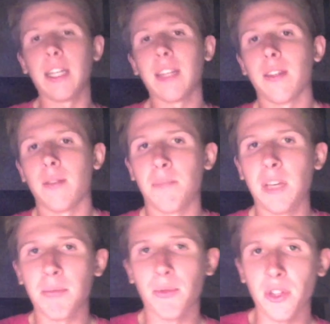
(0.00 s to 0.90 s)
that
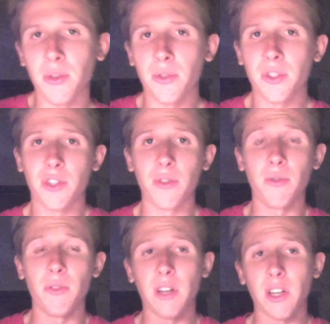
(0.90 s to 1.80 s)
people use
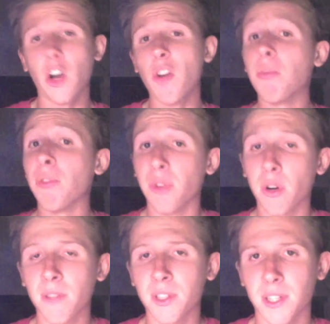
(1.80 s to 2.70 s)
to cope with
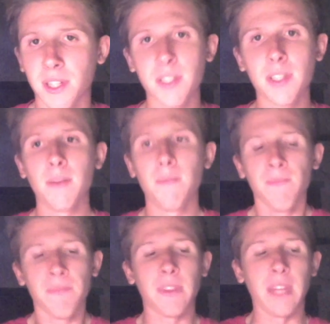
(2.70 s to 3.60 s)
nervousness.
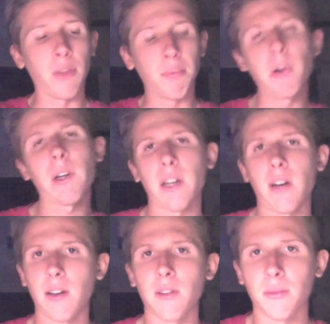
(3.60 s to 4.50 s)
Now, the book
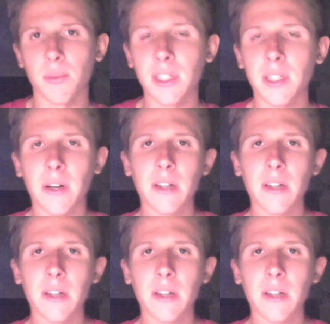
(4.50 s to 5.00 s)
really talks